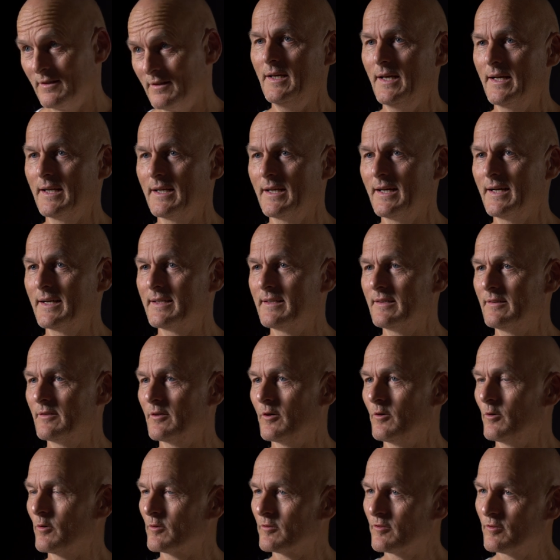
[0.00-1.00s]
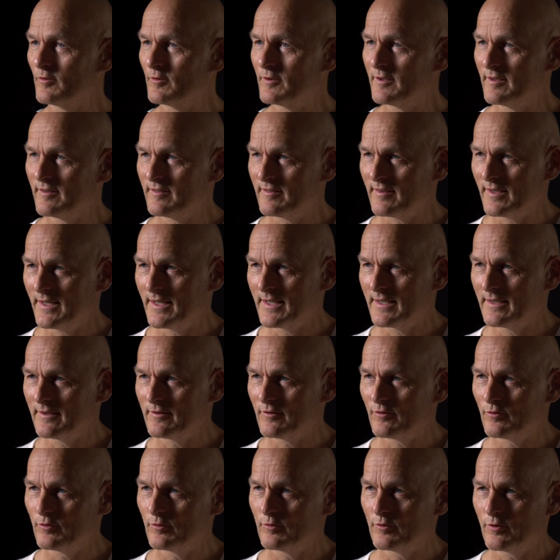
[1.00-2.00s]
And I also
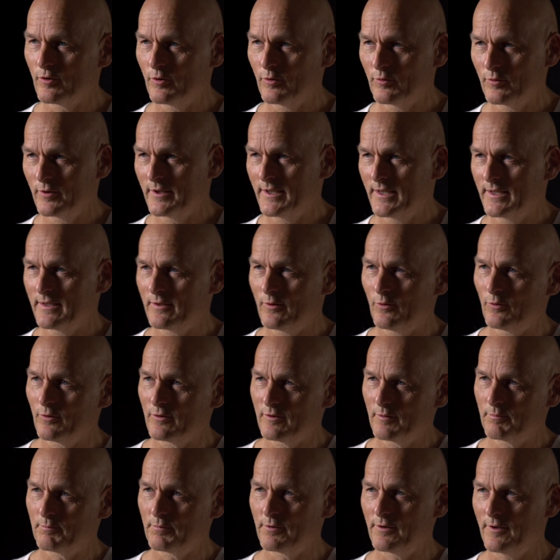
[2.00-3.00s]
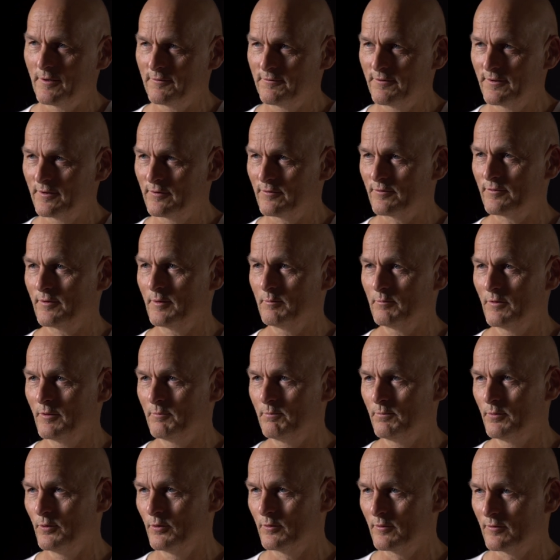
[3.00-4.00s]
decided to donate all the profits from the
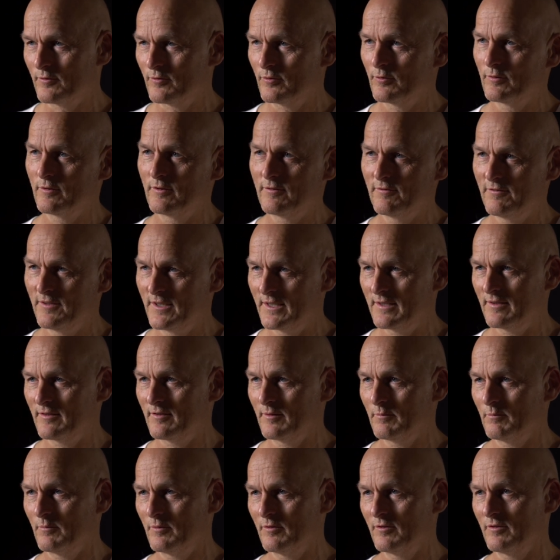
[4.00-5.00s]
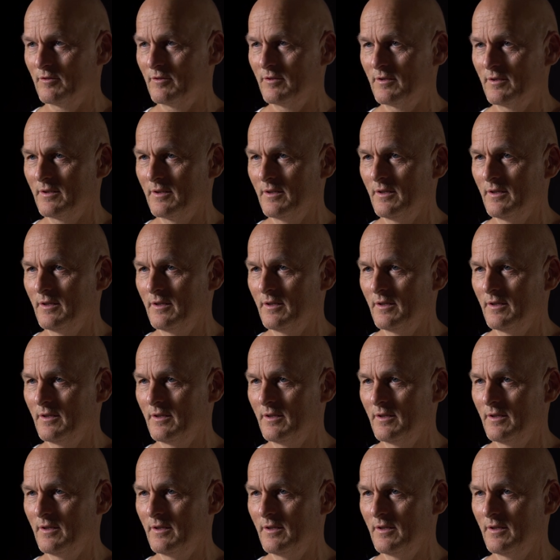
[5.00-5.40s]
book to the victims.